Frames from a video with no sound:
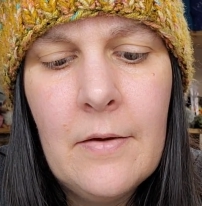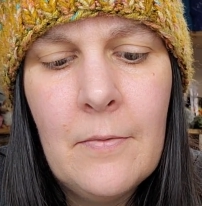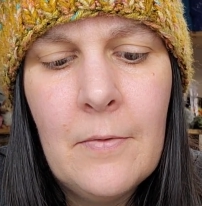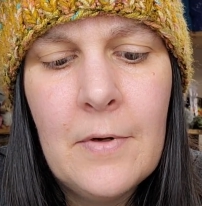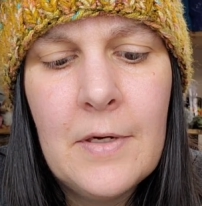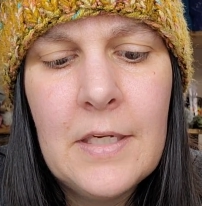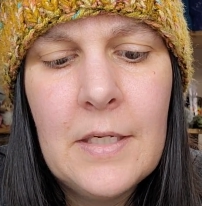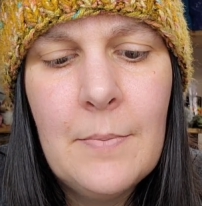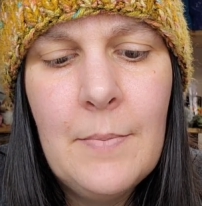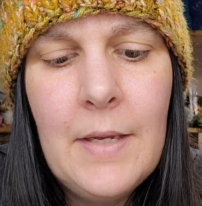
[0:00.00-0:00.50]

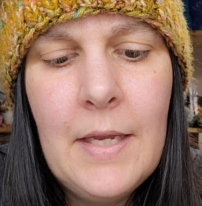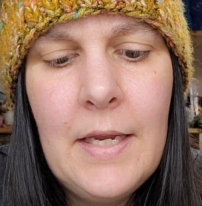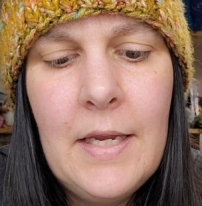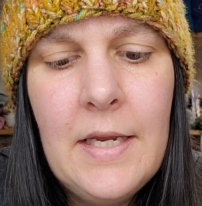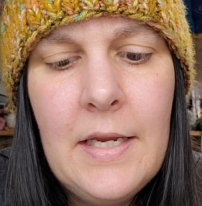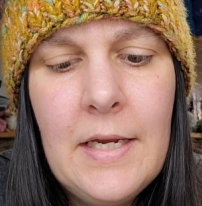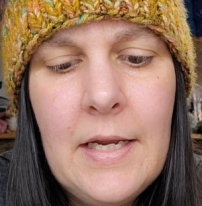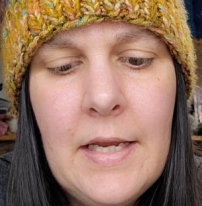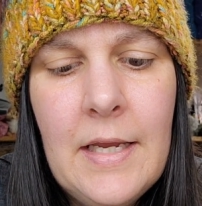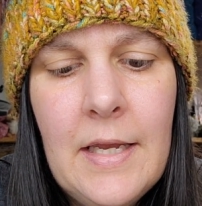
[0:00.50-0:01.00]
where you
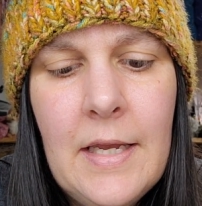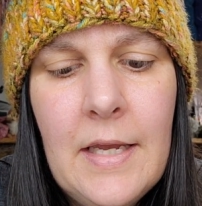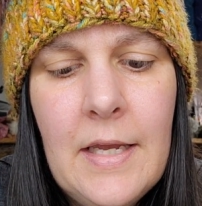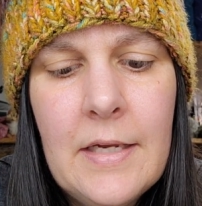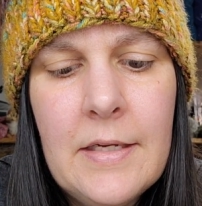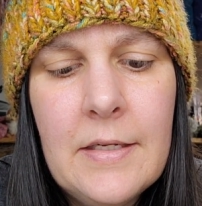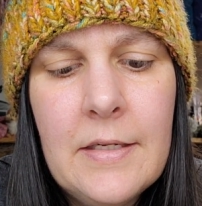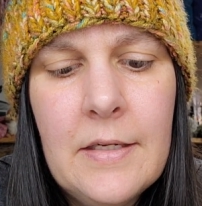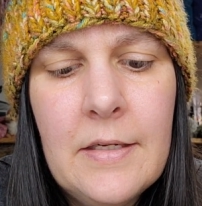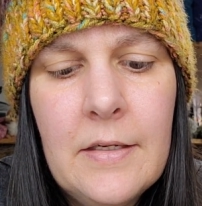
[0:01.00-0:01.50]
made
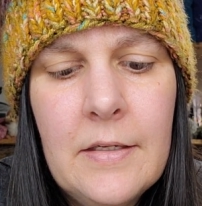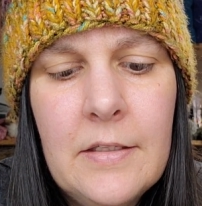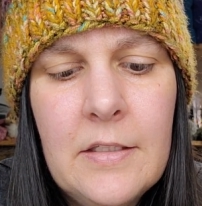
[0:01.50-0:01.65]
at?